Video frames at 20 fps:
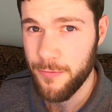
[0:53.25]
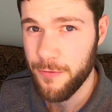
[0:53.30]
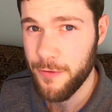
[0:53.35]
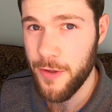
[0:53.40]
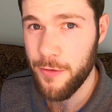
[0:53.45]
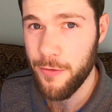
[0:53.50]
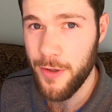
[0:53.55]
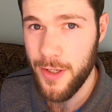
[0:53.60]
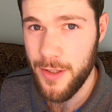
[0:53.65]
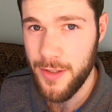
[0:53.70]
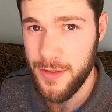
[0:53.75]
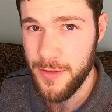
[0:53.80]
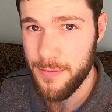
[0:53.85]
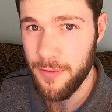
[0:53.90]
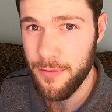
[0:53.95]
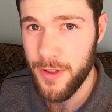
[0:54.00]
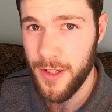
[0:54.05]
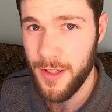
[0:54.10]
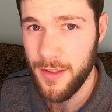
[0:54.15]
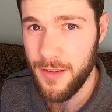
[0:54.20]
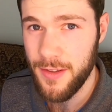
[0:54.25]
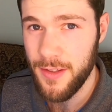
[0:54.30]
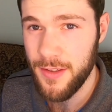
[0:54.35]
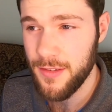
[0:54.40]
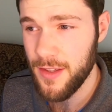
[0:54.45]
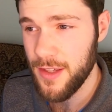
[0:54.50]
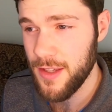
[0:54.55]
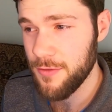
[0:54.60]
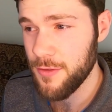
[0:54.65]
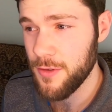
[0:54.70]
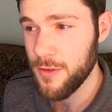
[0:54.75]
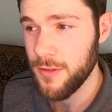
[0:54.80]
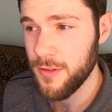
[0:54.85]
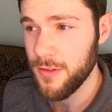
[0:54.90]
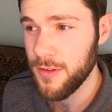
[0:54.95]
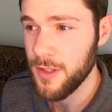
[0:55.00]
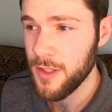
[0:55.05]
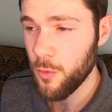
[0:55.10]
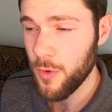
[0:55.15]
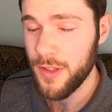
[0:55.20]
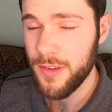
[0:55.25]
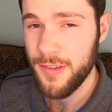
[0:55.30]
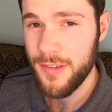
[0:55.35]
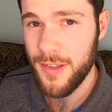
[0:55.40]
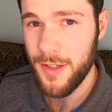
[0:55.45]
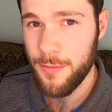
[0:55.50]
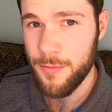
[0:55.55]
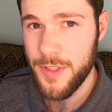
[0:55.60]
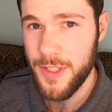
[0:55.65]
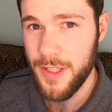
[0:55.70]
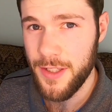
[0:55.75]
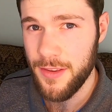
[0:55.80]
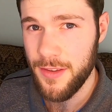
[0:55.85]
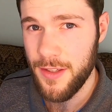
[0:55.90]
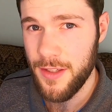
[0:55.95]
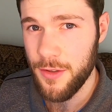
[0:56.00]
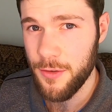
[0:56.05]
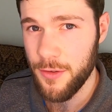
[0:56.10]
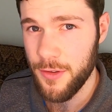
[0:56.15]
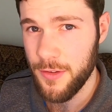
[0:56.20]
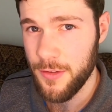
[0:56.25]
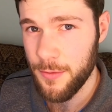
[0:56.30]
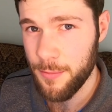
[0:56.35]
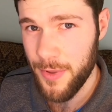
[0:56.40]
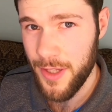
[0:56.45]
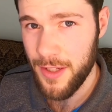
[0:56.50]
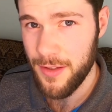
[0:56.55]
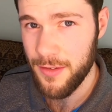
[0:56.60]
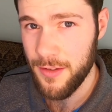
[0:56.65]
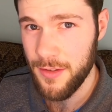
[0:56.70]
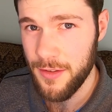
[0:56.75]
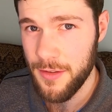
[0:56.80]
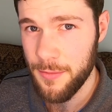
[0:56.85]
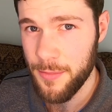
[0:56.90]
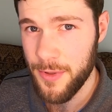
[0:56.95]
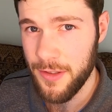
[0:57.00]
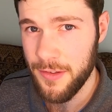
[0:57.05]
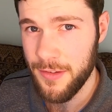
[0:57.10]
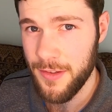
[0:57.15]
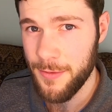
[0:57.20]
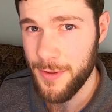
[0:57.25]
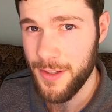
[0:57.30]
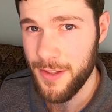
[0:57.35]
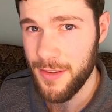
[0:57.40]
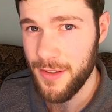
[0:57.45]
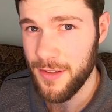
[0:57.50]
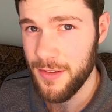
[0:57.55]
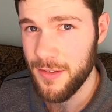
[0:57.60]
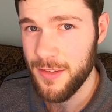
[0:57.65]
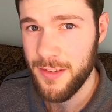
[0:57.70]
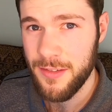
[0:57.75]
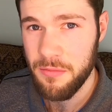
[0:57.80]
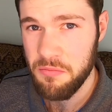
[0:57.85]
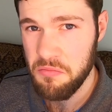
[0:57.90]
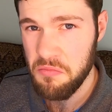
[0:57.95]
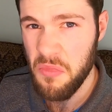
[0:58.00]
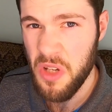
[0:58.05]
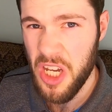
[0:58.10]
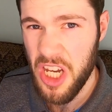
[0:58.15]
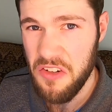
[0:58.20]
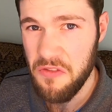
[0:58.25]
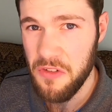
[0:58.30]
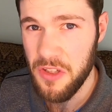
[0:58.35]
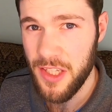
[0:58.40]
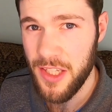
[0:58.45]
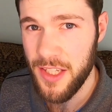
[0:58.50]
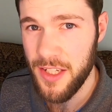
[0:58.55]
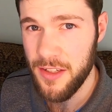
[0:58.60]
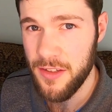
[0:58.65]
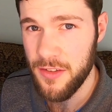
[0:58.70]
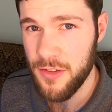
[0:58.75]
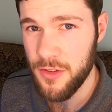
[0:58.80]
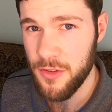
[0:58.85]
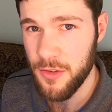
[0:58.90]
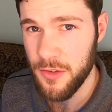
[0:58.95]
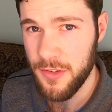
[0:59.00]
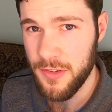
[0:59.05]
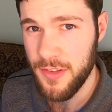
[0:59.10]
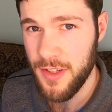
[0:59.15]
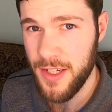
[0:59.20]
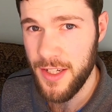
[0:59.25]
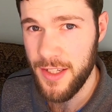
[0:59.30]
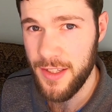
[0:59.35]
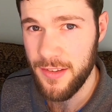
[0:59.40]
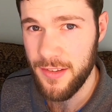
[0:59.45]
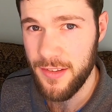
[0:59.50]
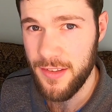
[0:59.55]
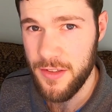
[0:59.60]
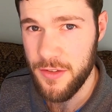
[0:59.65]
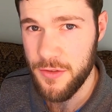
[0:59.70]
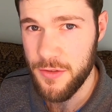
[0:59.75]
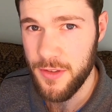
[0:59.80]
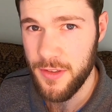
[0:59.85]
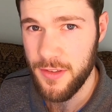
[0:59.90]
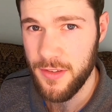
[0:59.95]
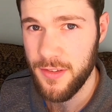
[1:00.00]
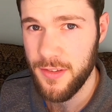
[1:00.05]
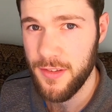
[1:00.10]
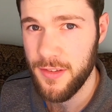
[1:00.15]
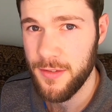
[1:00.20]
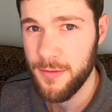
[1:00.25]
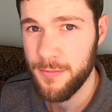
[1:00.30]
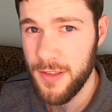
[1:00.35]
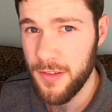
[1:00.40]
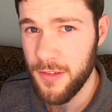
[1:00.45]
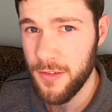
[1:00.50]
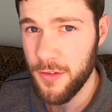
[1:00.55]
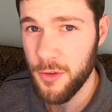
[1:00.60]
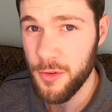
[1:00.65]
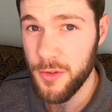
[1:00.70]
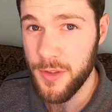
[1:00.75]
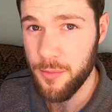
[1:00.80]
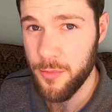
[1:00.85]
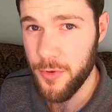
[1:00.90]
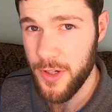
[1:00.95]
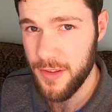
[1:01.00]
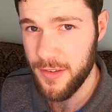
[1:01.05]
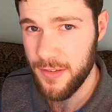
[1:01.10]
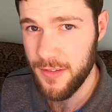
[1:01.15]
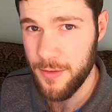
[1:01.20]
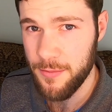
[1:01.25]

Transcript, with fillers: Free range. In fact, there's even one subject that you're expected to pick something that's unrelated to your science interests. This is called a breadth